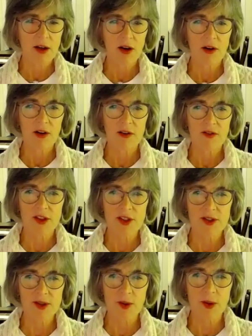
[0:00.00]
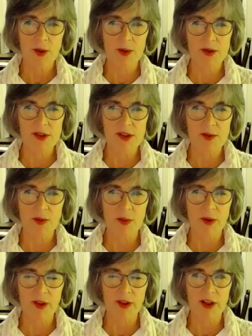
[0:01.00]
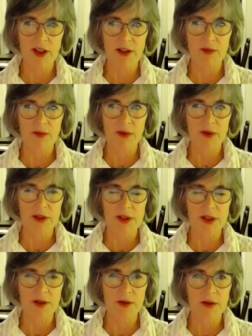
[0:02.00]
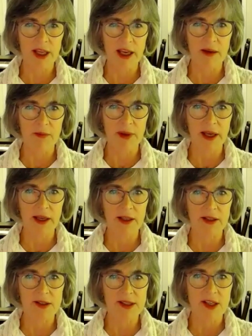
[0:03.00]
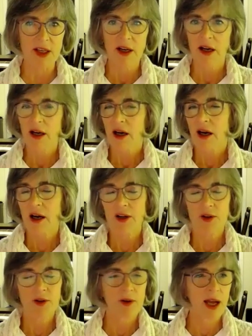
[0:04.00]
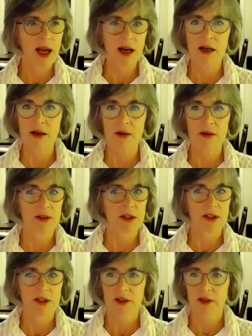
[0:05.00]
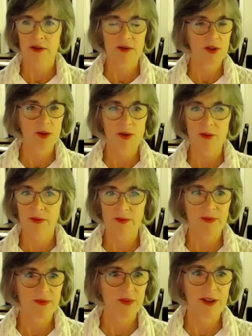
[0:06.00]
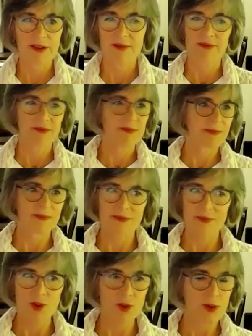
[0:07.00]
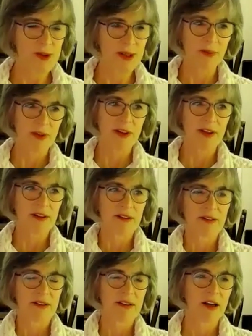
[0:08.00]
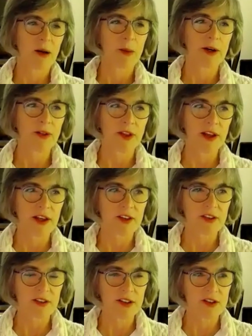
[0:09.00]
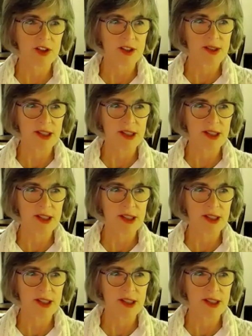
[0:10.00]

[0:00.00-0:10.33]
of discourse within political campaigns, I don't know how you do something about that. It just